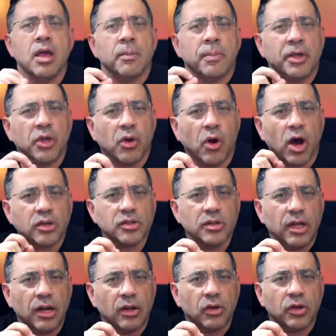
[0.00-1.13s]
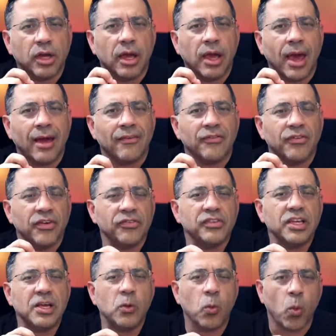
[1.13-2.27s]
But you're also then looking at
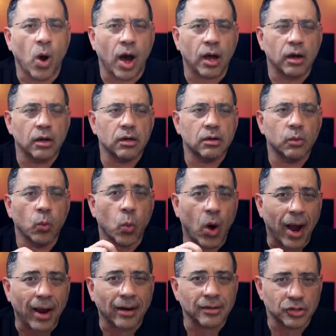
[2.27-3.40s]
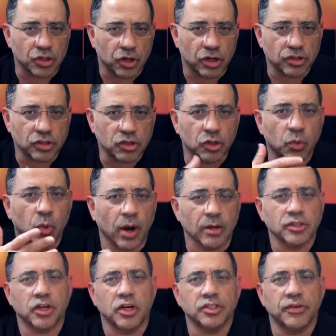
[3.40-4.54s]
15-watt wireless charging. So the wireless
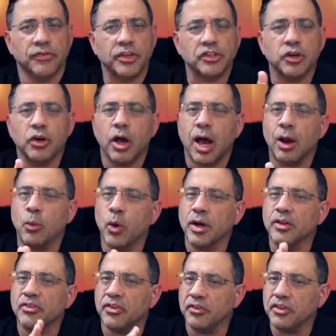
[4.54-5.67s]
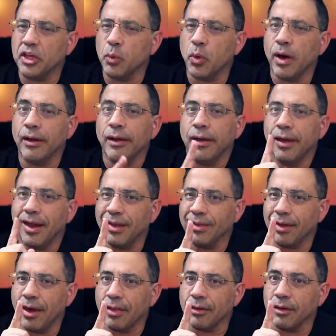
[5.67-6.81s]
charging feature on one is 15 watt, and on
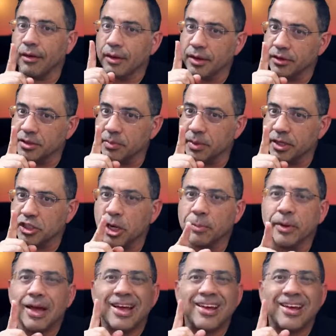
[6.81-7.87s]
the other, here's a big jump,